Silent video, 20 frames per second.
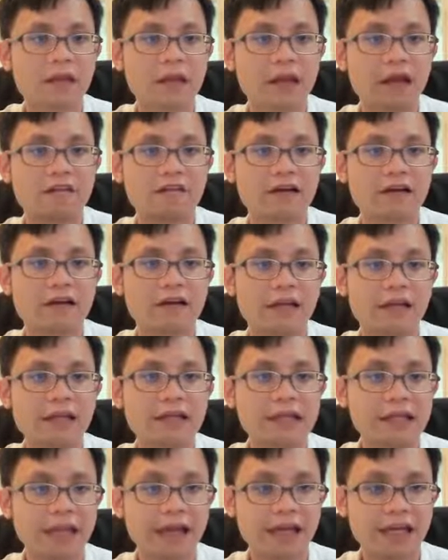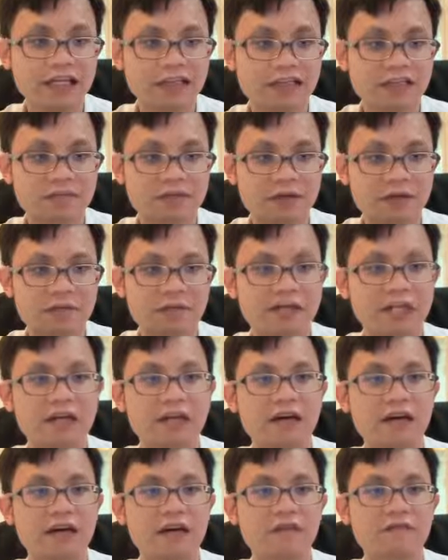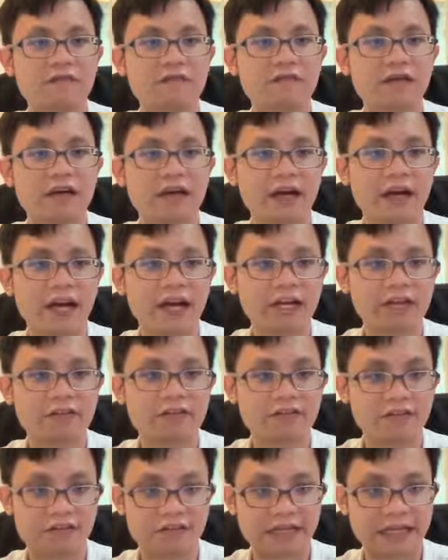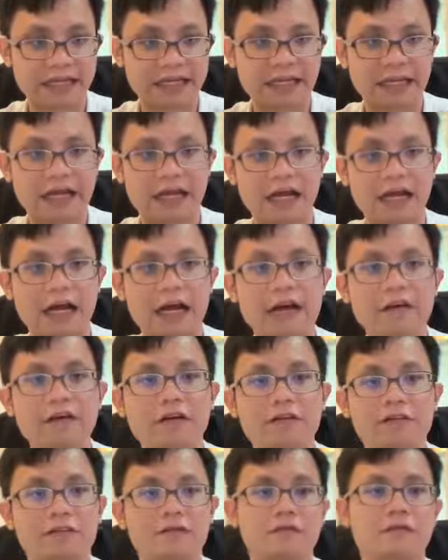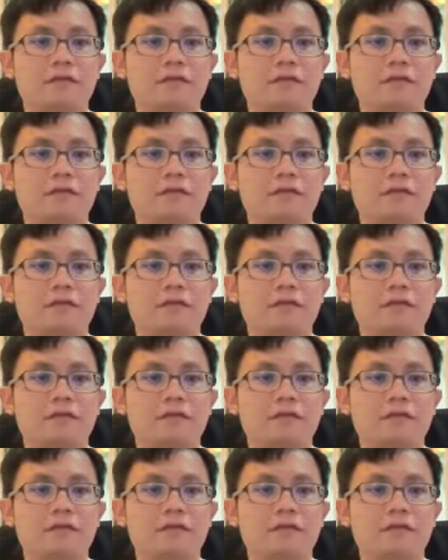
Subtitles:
Alkaline has the property of hydroxide ion.